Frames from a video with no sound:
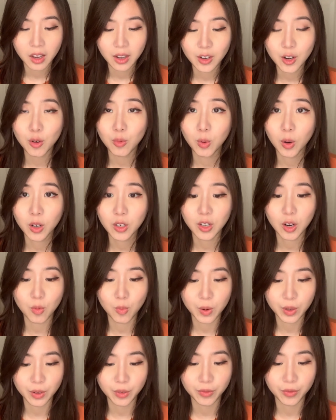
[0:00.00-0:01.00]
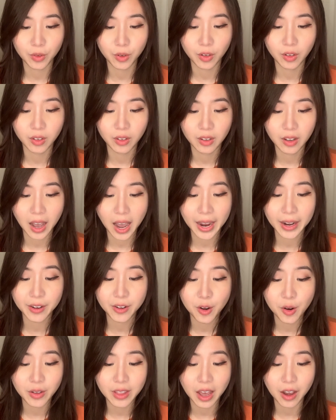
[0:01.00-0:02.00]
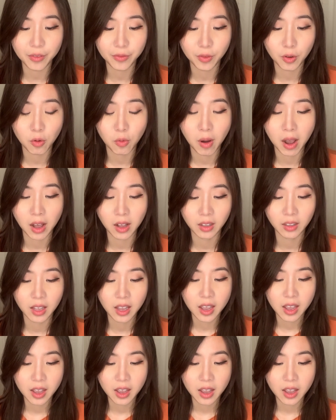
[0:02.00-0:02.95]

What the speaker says: Your works are wonderful. I know that full well.